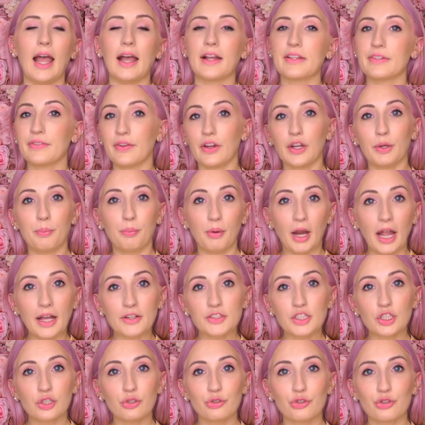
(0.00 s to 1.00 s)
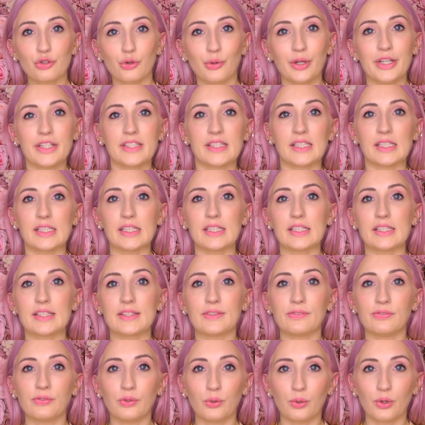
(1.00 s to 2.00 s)
as very practical choices
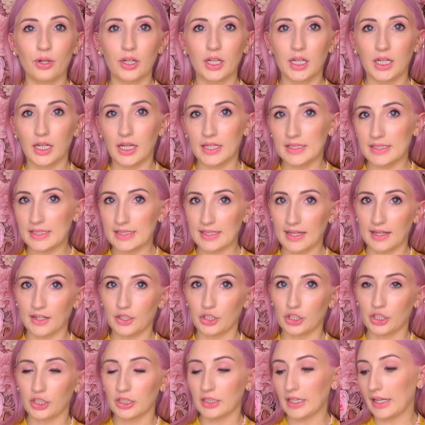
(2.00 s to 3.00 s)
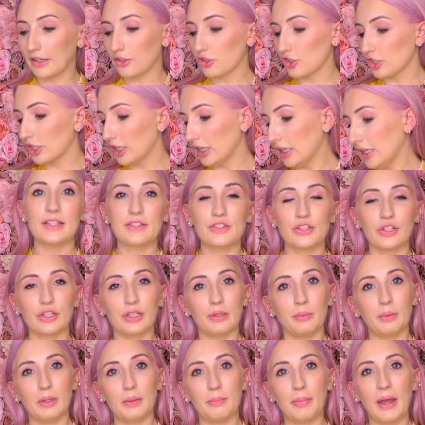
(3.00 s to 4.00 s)
for a designer collection. These are going
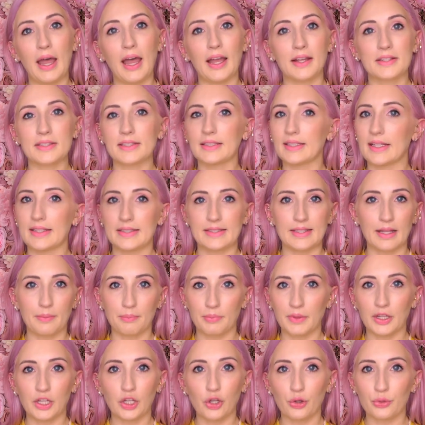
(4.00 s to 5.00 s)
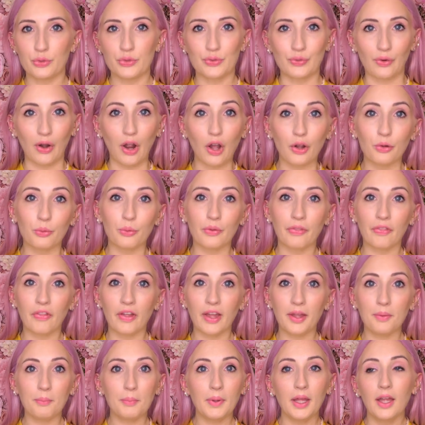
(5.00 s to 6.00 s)
to be bags unless something goes wrong with
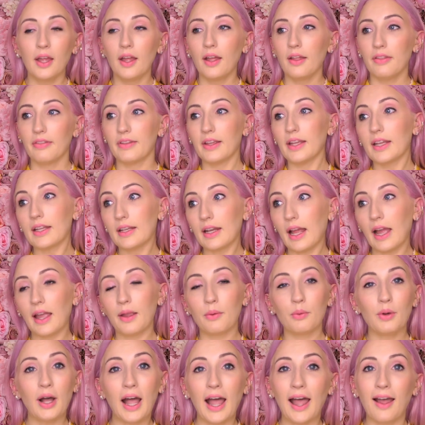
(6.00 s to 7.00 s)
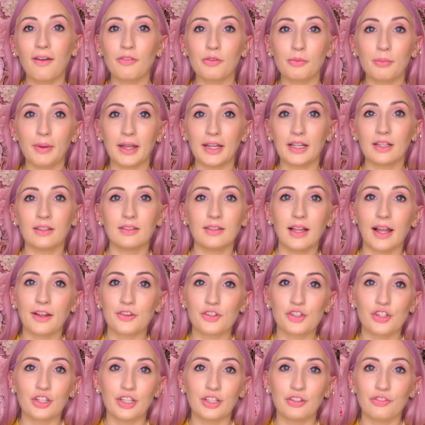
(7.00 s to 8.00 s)
them that I will have in my
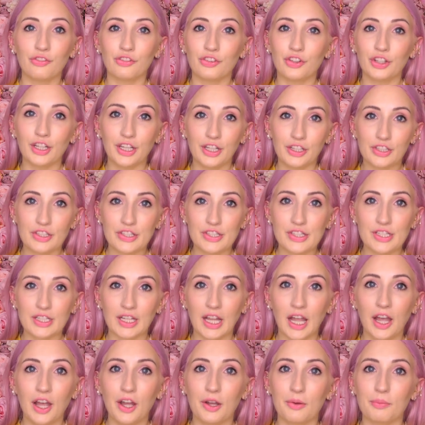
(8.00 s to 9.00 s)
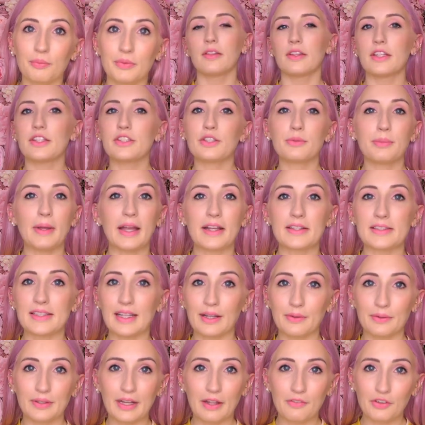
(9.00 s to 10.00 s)
collection for years to come. These are bags that
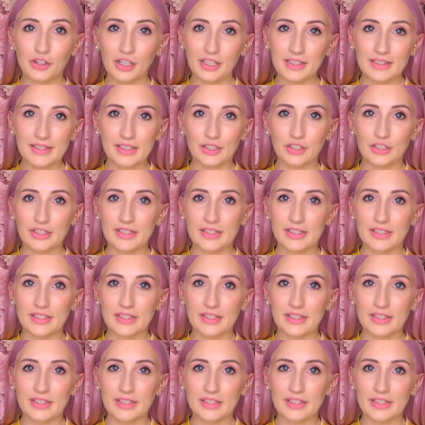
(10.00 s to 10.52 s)
I would never consider